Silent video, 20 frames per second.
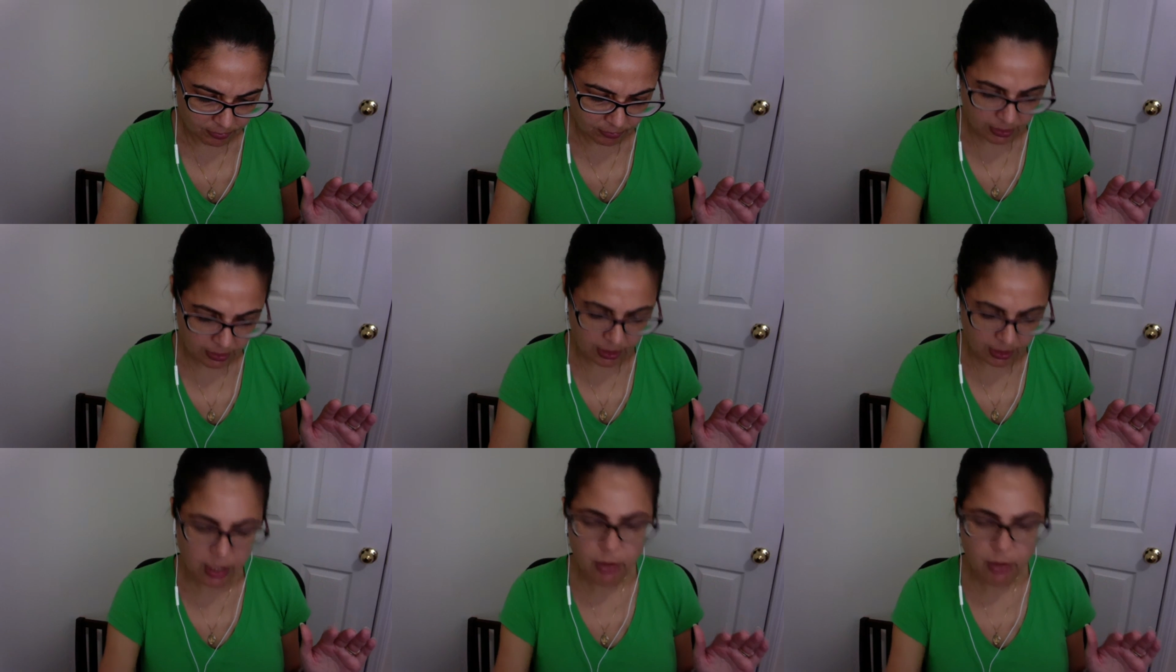
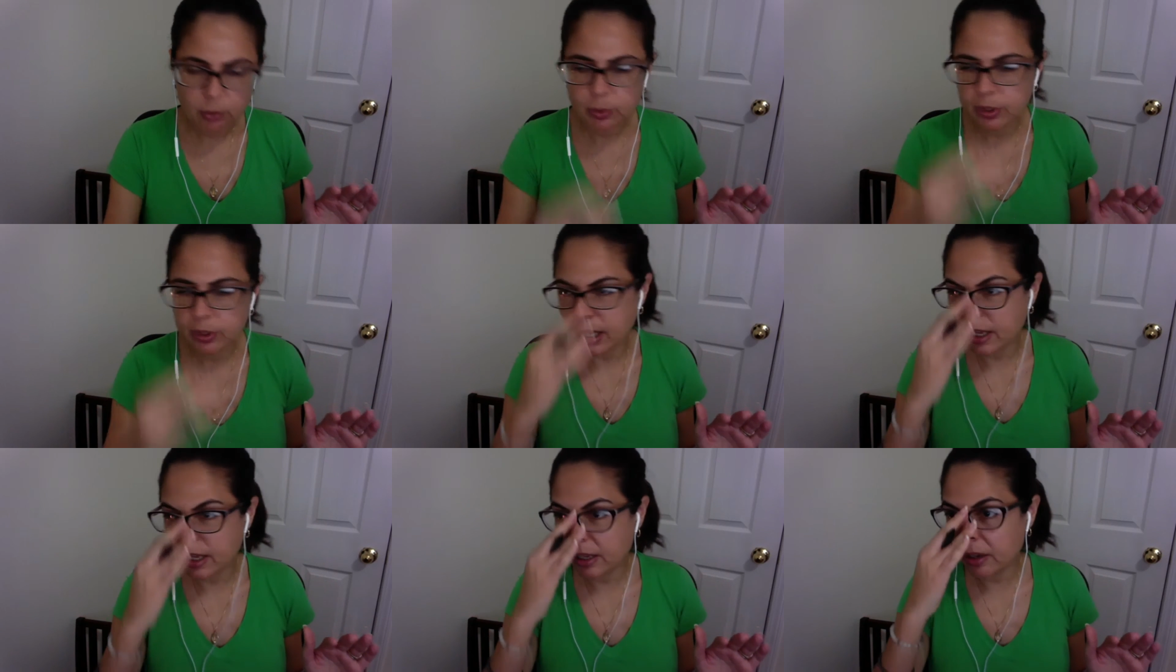
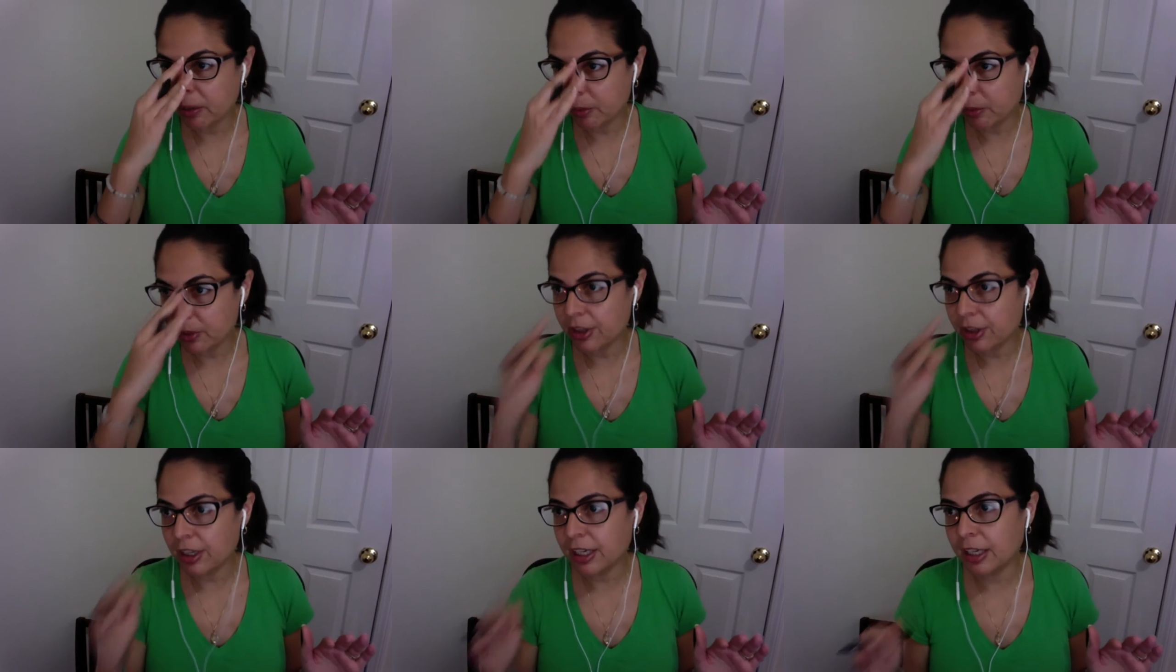How
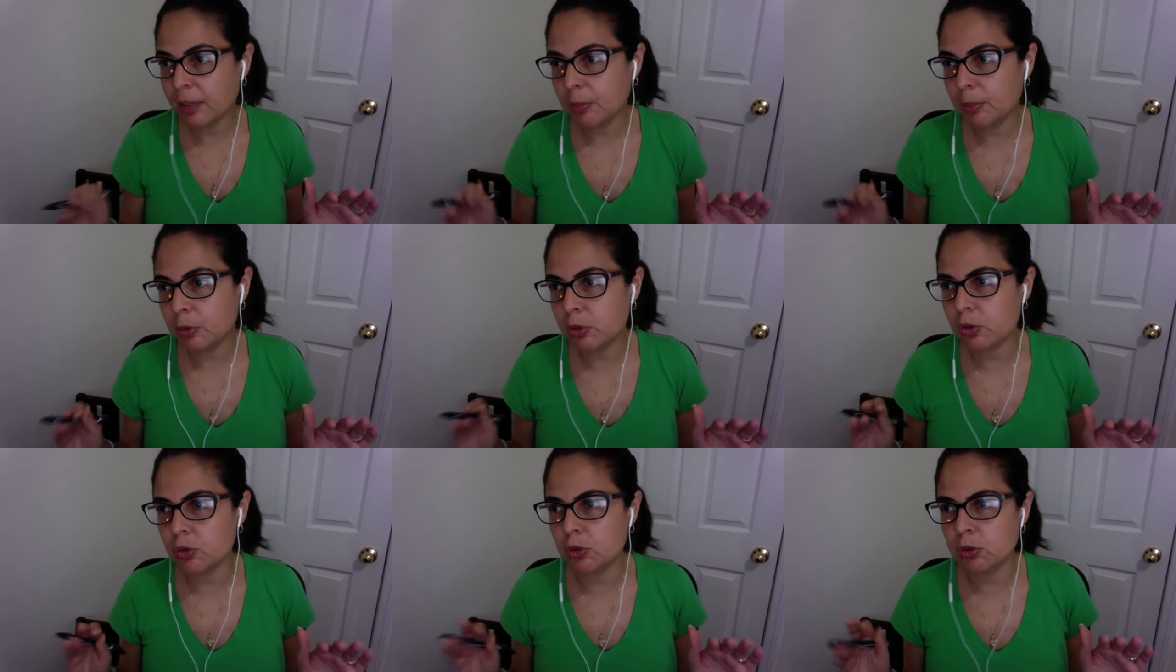are they able
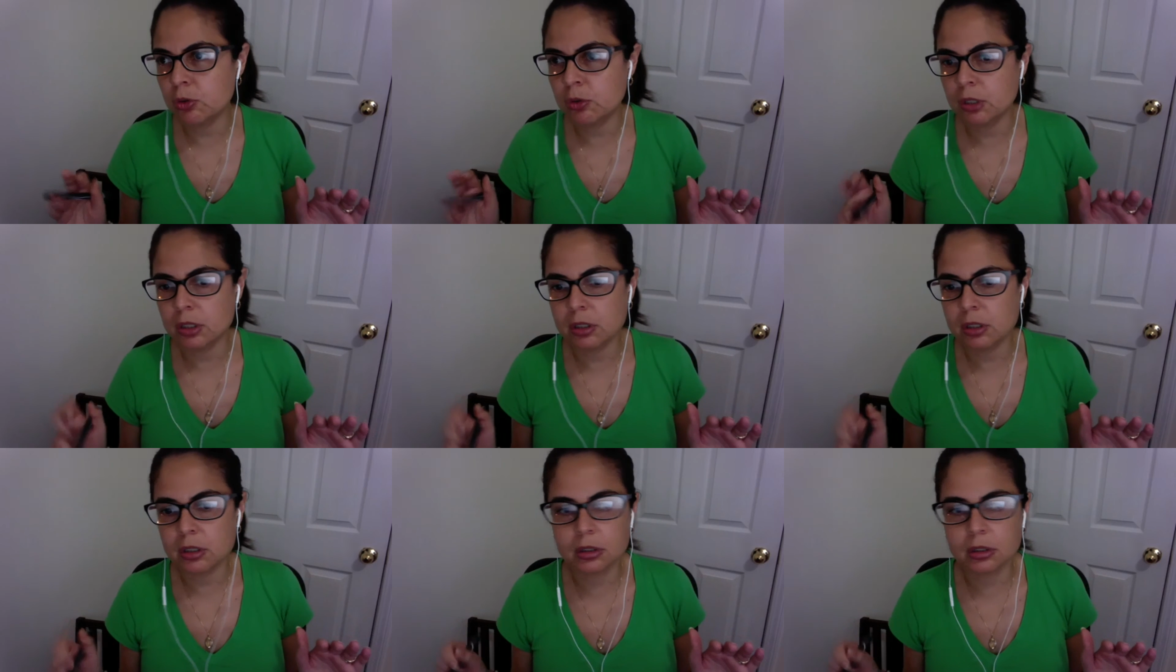to do
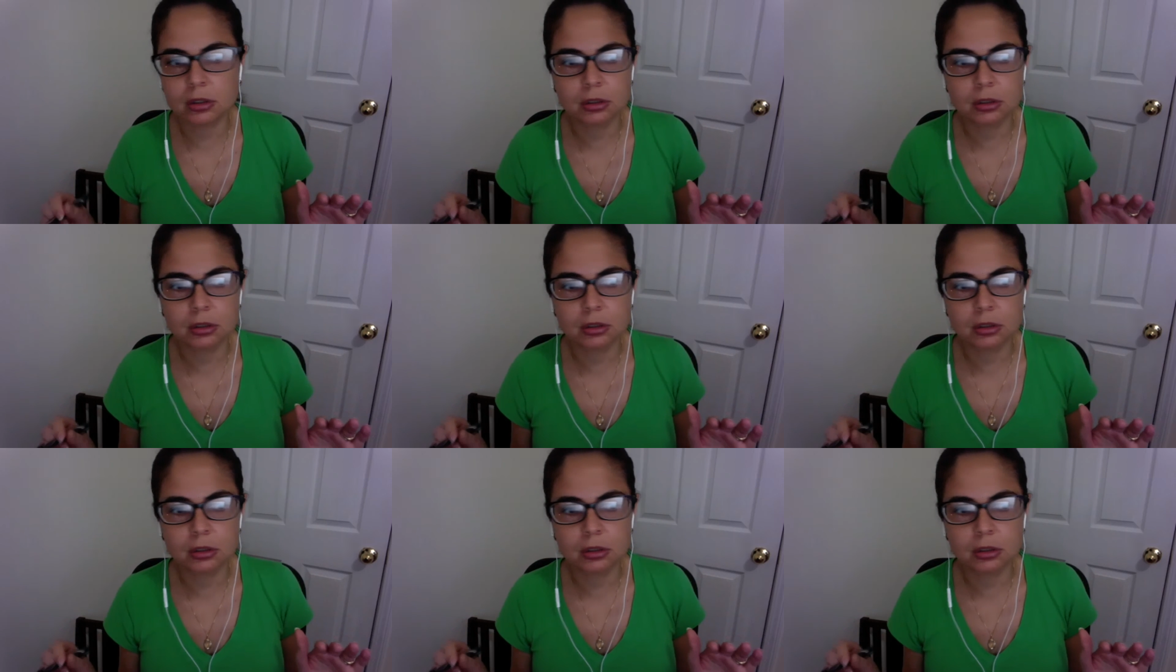this?